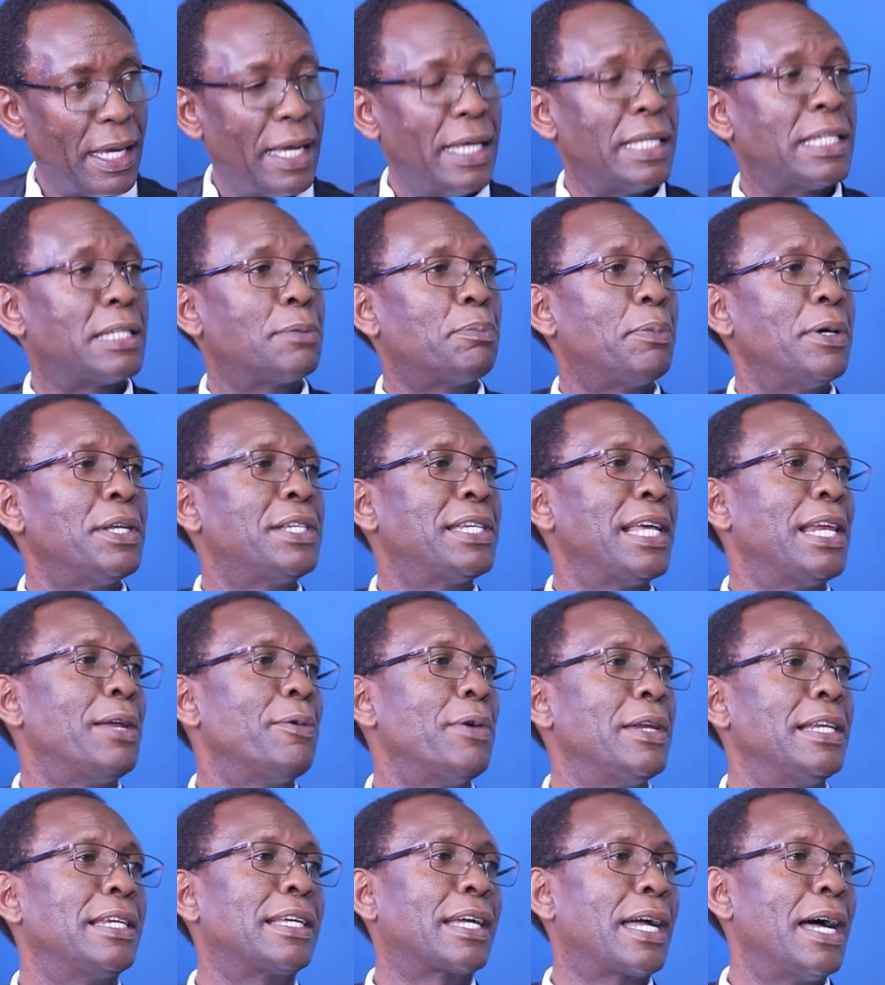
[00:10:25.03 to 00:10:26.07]
especially
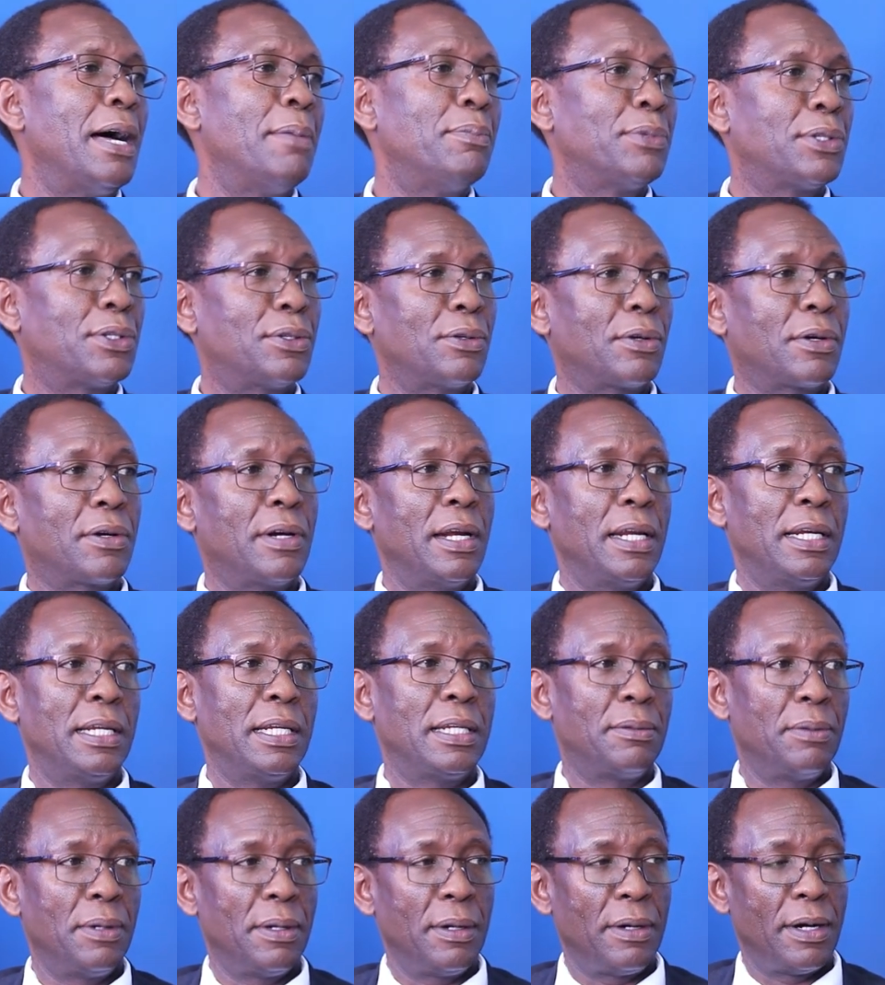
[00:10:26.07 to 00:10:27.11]
when it comes to
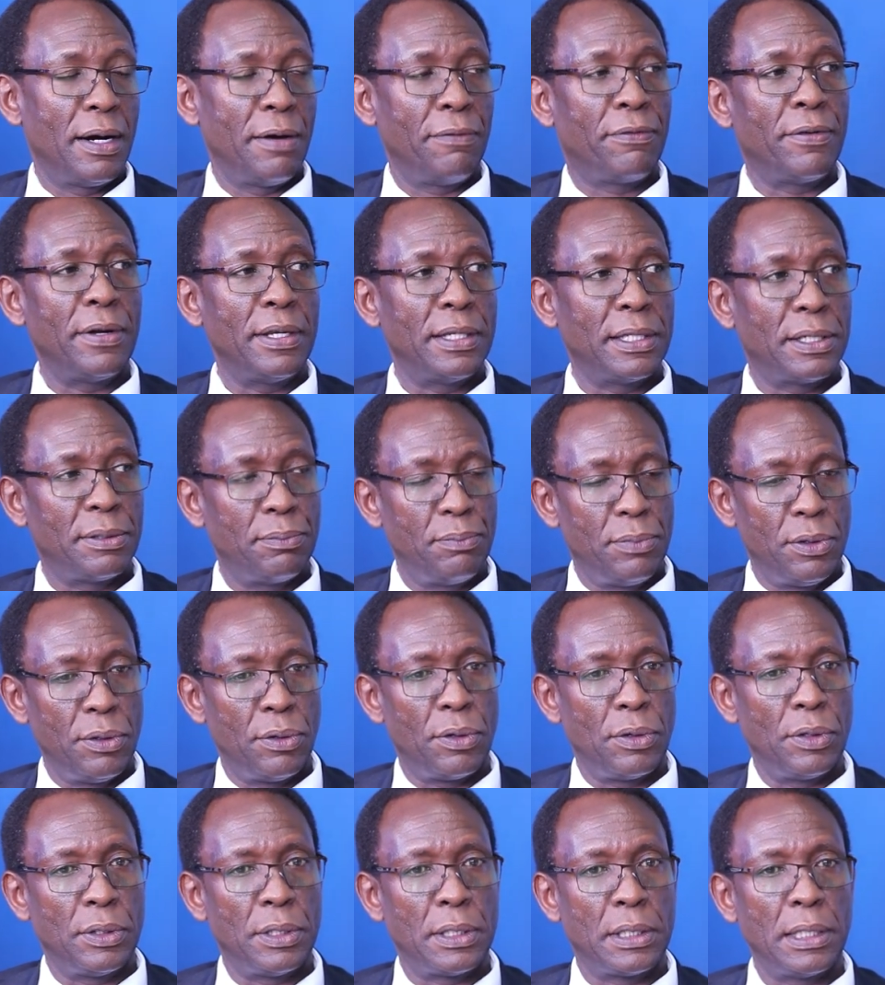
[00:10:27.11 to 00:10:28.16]
credit reference
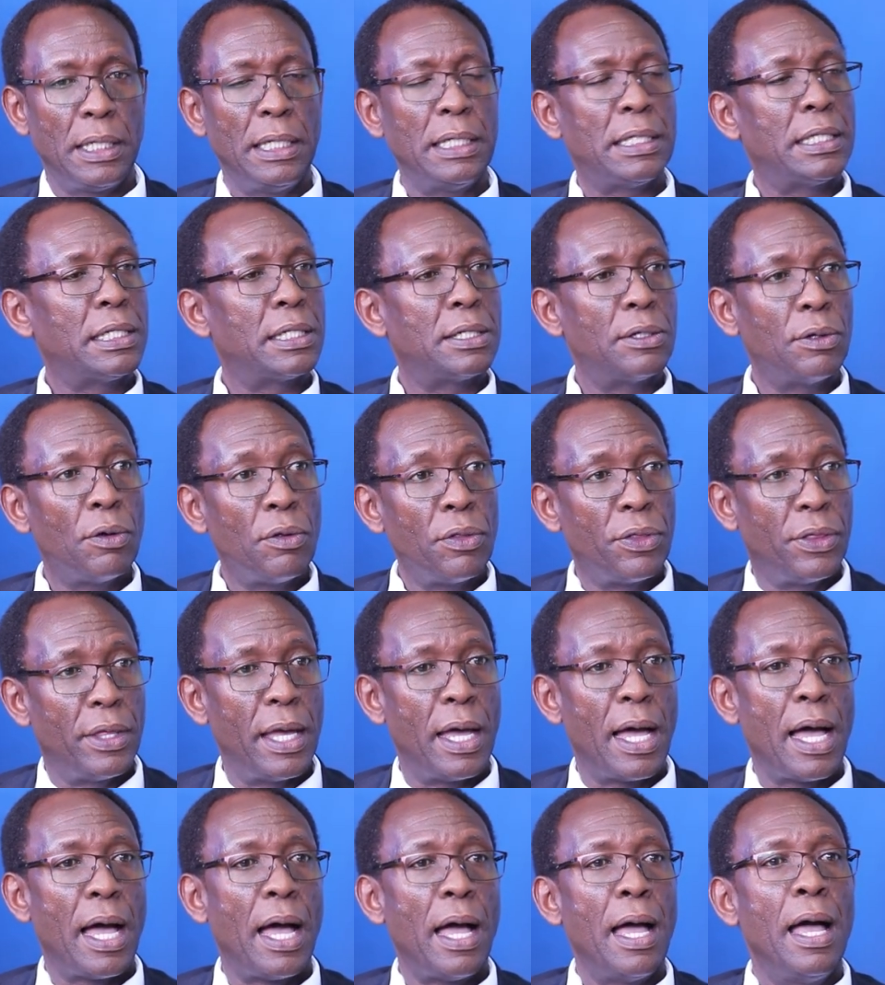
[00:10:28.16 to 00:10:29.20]
bureaus. It's not
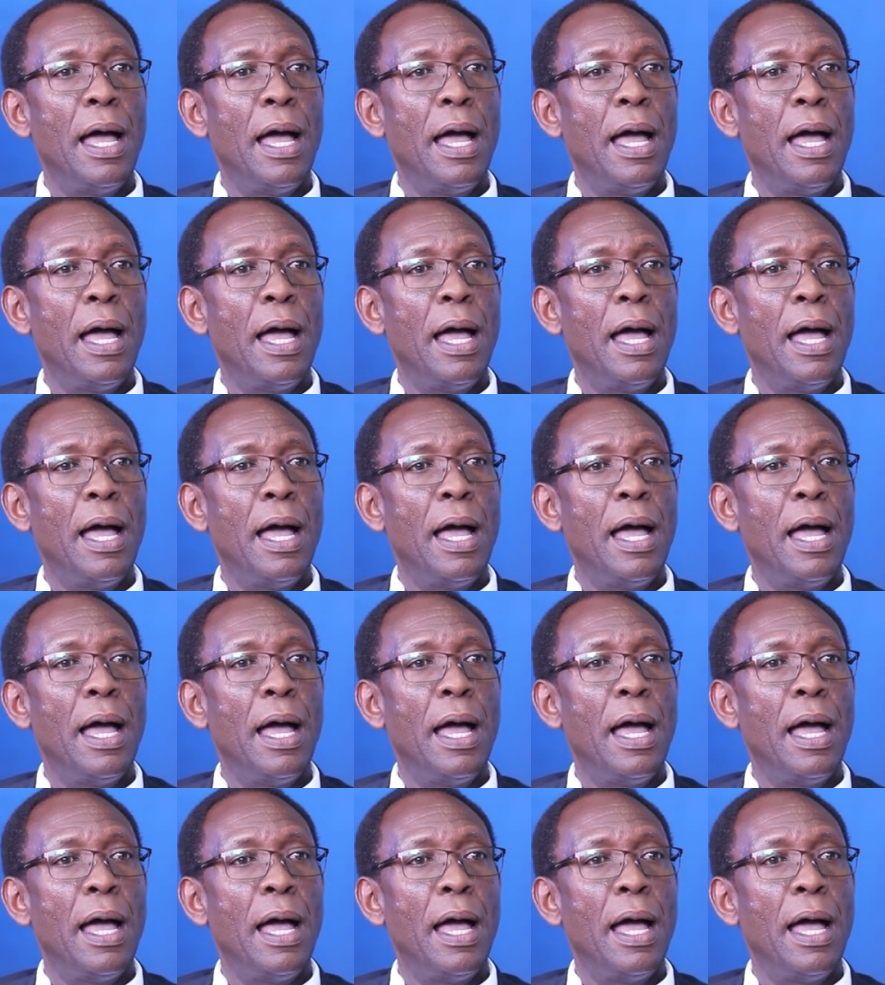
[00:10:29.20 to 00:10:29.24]
there.